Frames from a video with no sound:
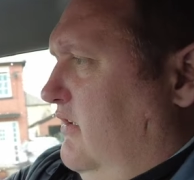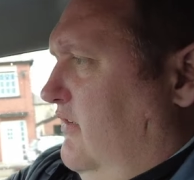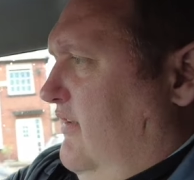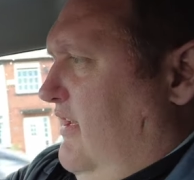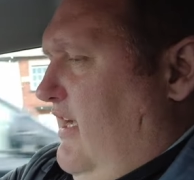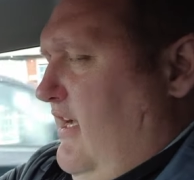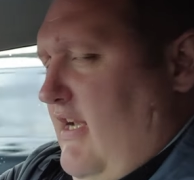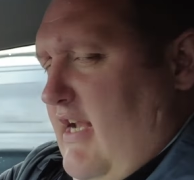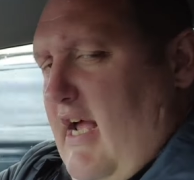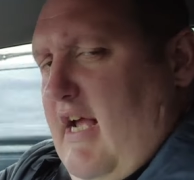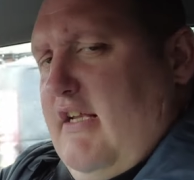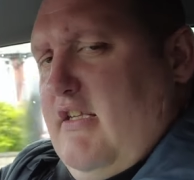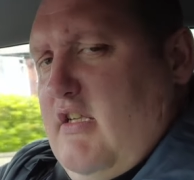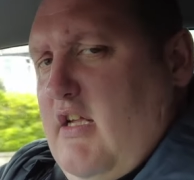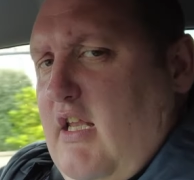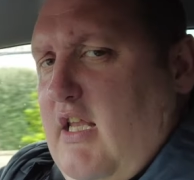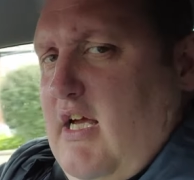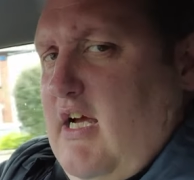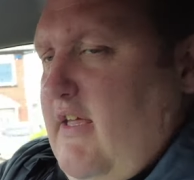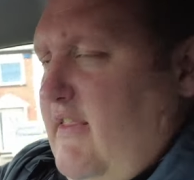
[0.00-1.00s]
Very nice,
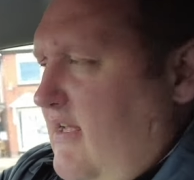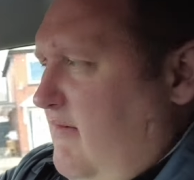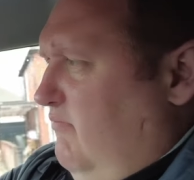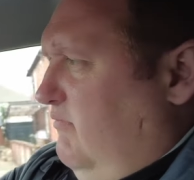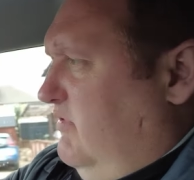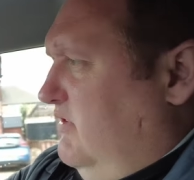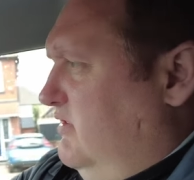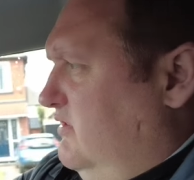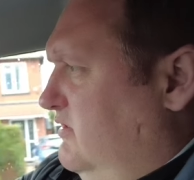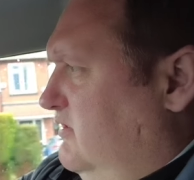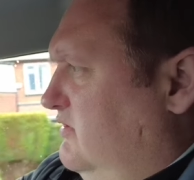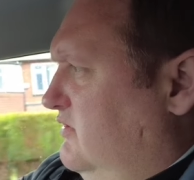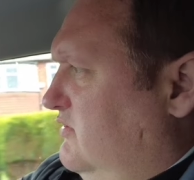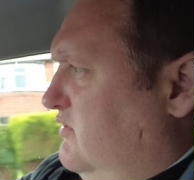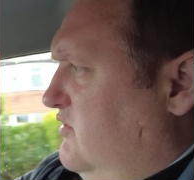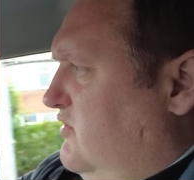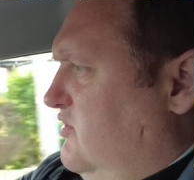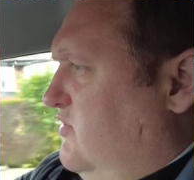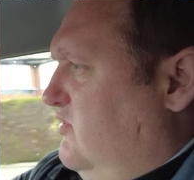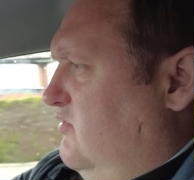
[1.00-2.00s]
I like them.
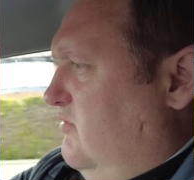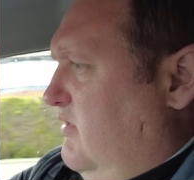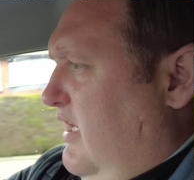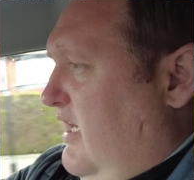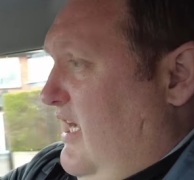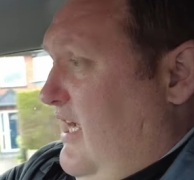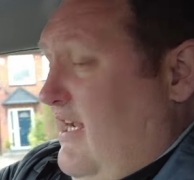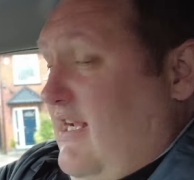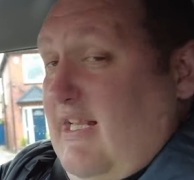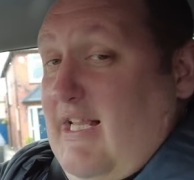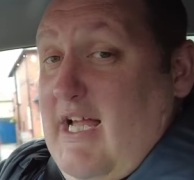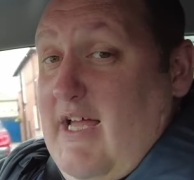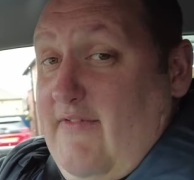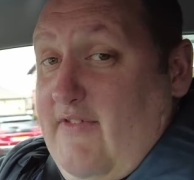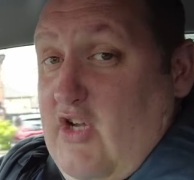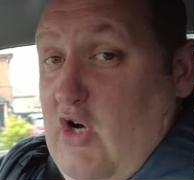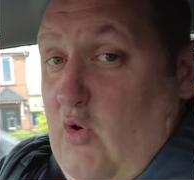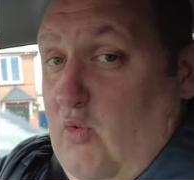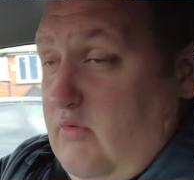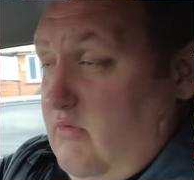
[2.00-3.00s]
And I like
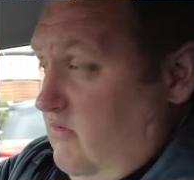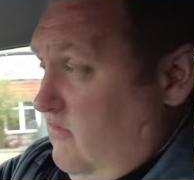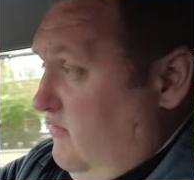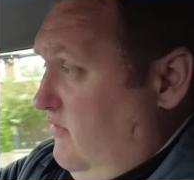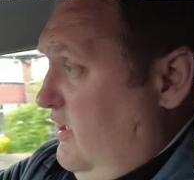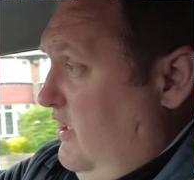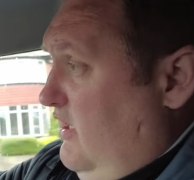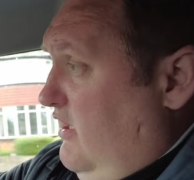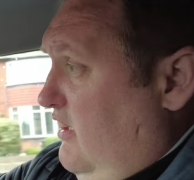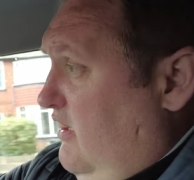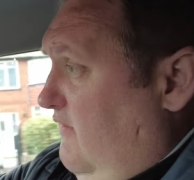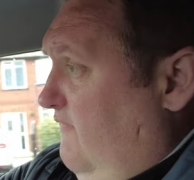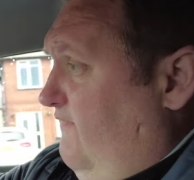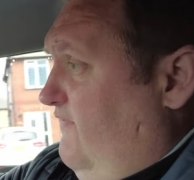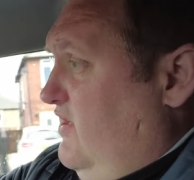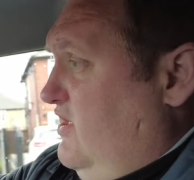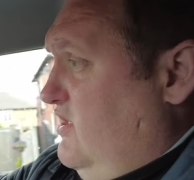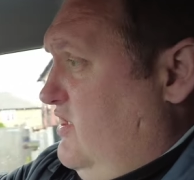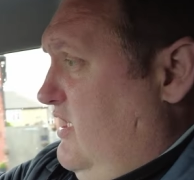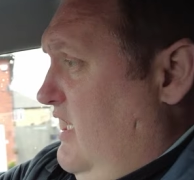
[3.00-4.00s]
the old
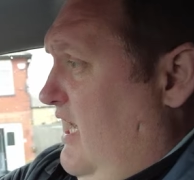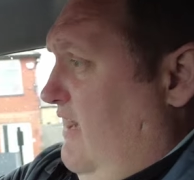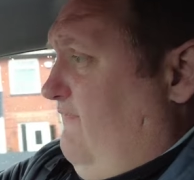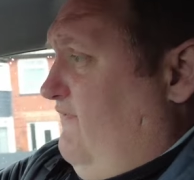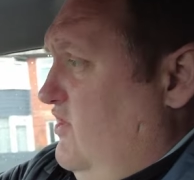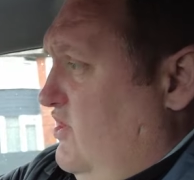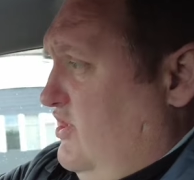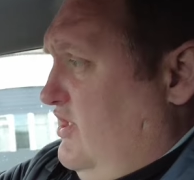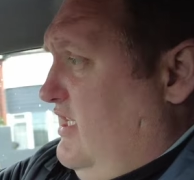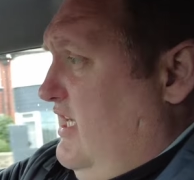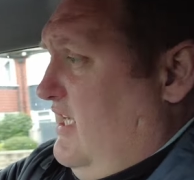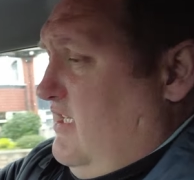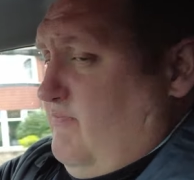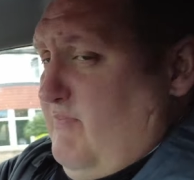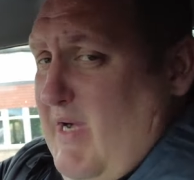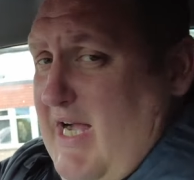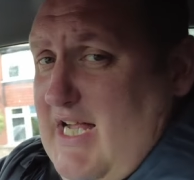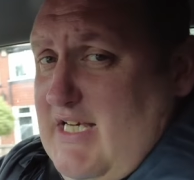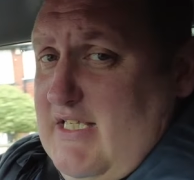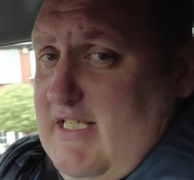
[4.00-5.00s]
fish, like fish cakes,
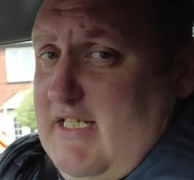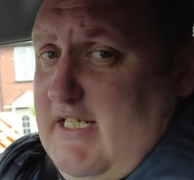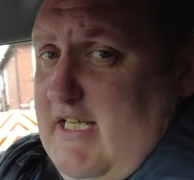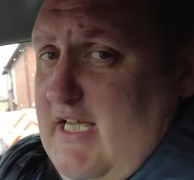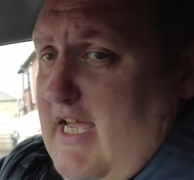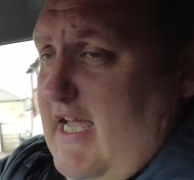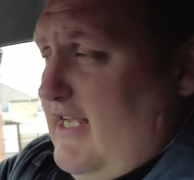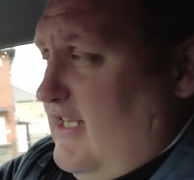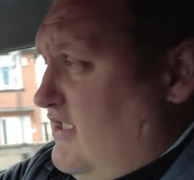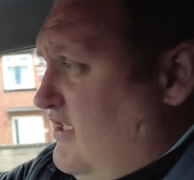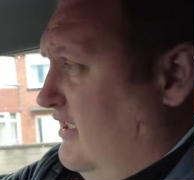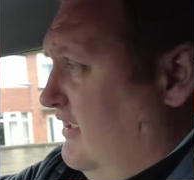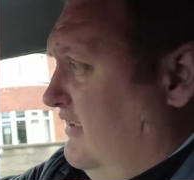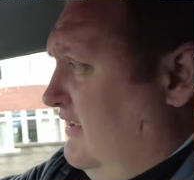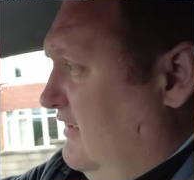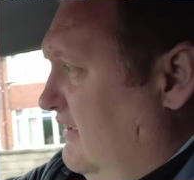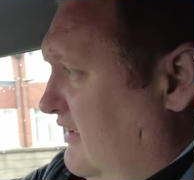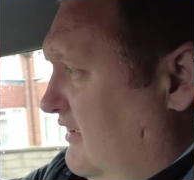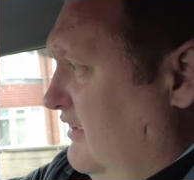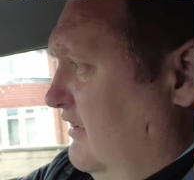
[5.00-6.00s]
parsley cakes.
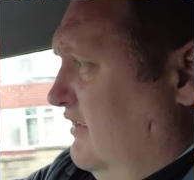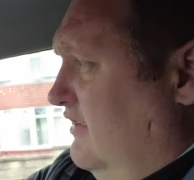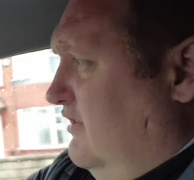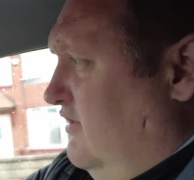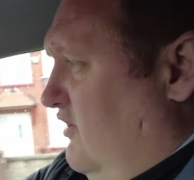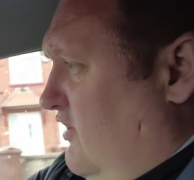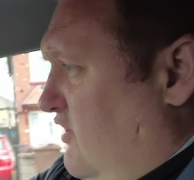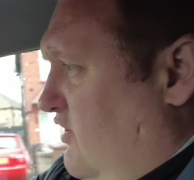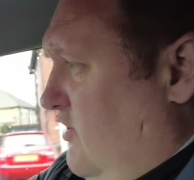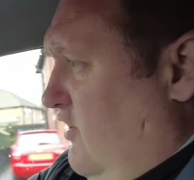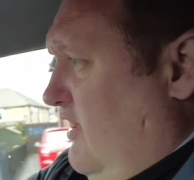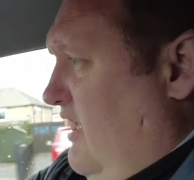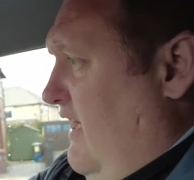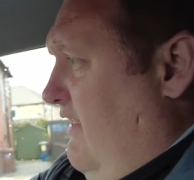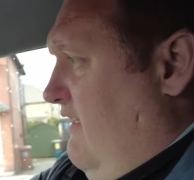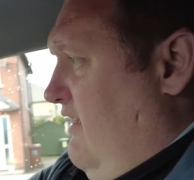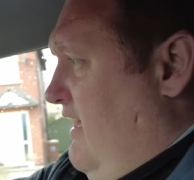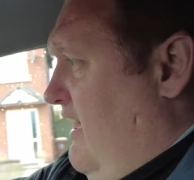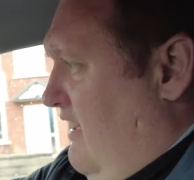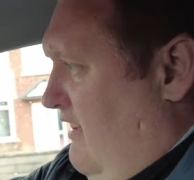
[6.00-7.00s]
You know,
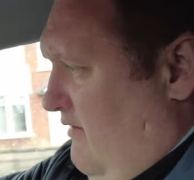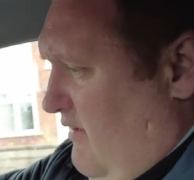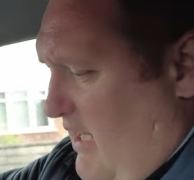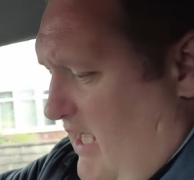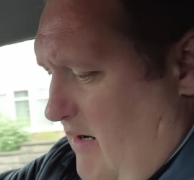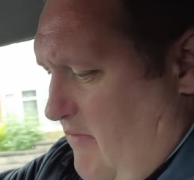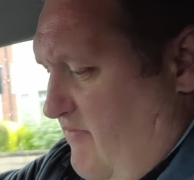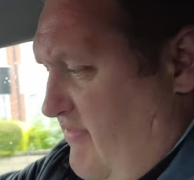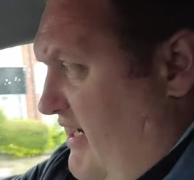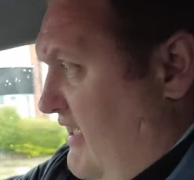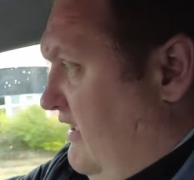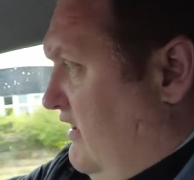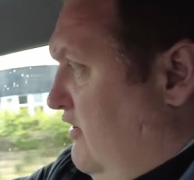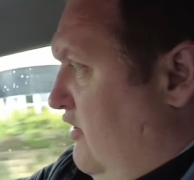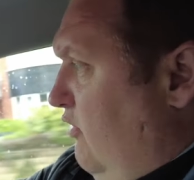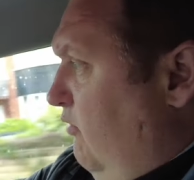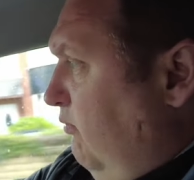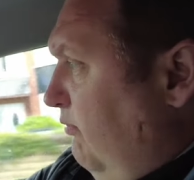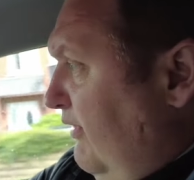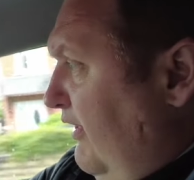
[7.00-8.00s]
like they're like bread
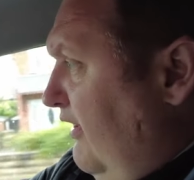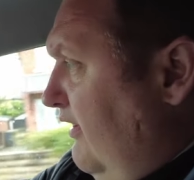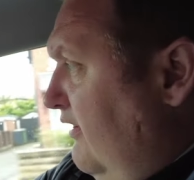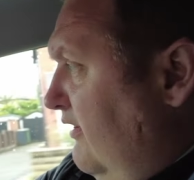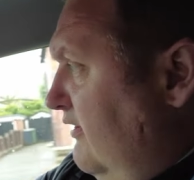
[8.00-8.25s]
crumbed.